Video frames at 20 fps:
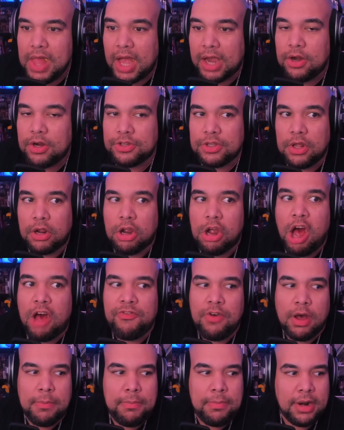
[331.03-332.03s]
That girl's gonna
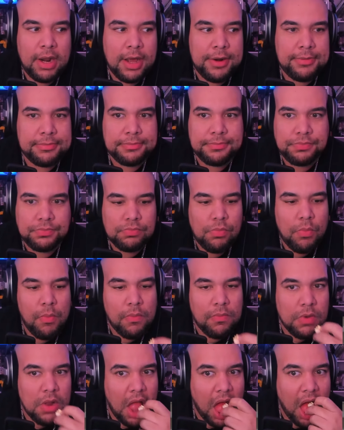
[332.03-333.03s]
cough up blood.
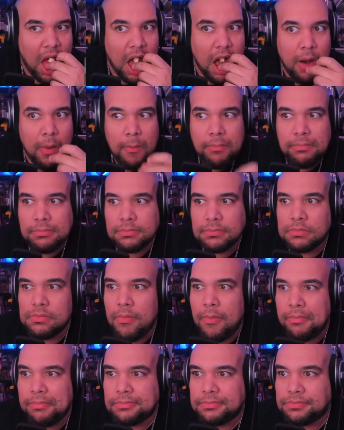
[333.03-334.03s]
Your NPO, no food allowed.